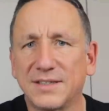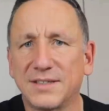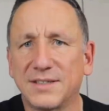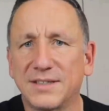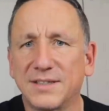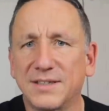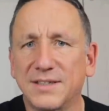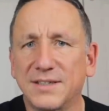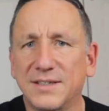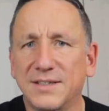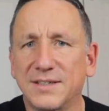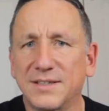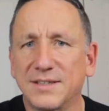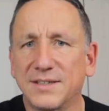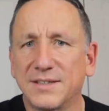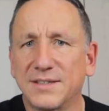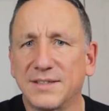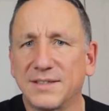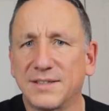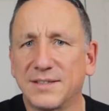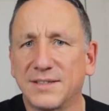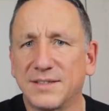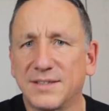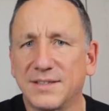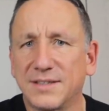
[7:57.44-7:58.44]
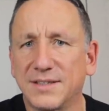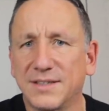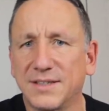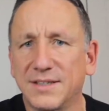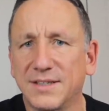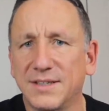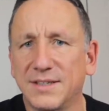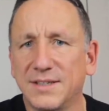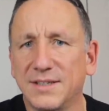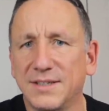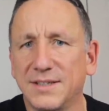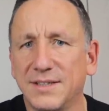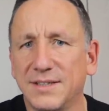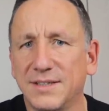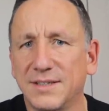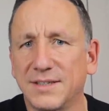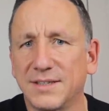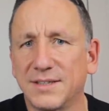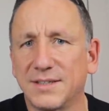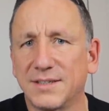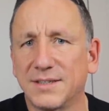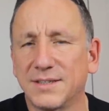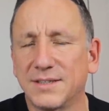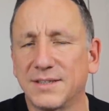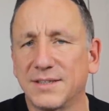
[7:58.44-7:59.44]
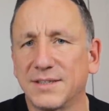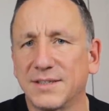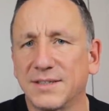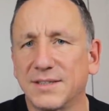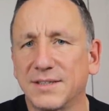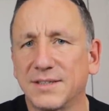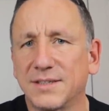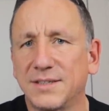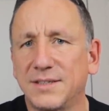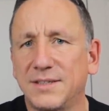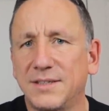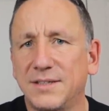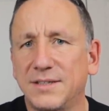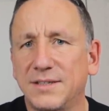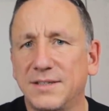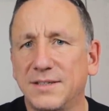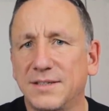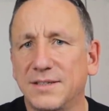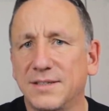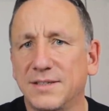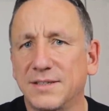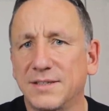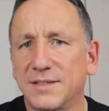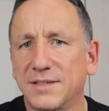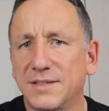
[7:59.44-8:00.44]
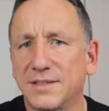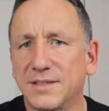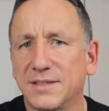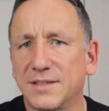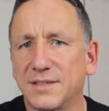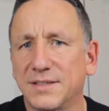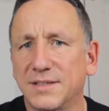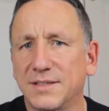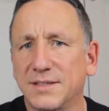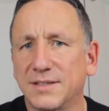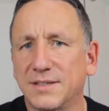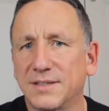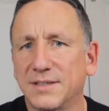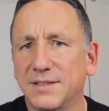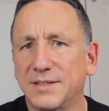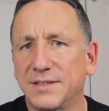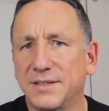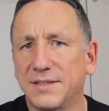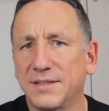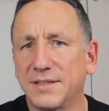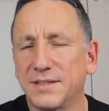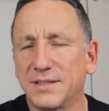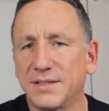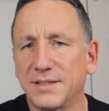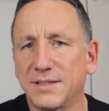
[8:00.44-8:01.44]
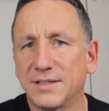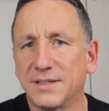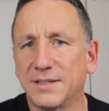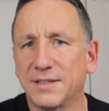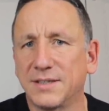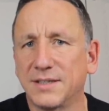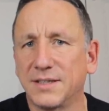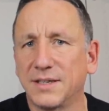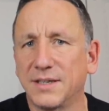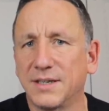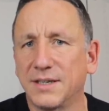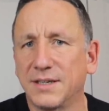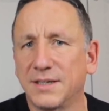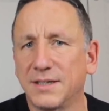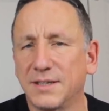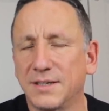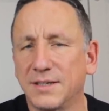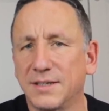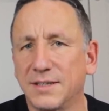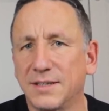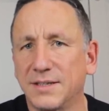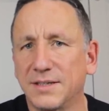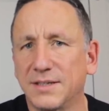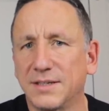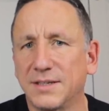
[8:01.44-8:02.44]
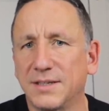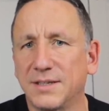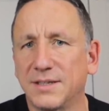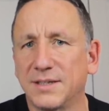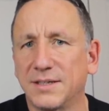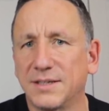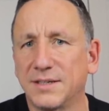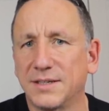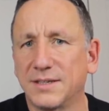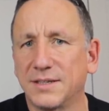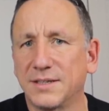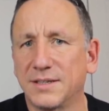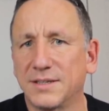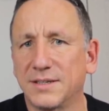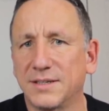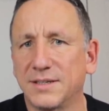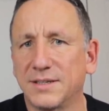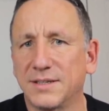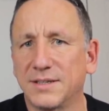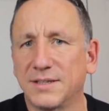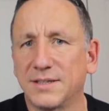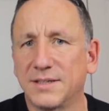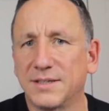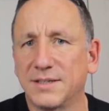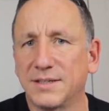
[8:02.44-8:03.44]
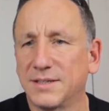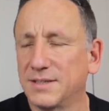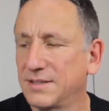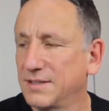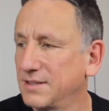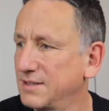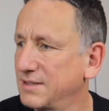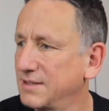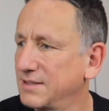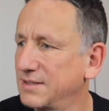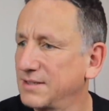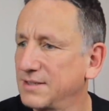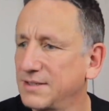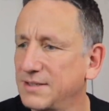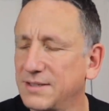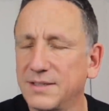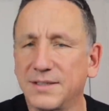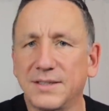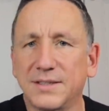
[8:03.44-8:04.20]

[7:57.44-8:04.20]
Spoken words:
This person isn't speaking.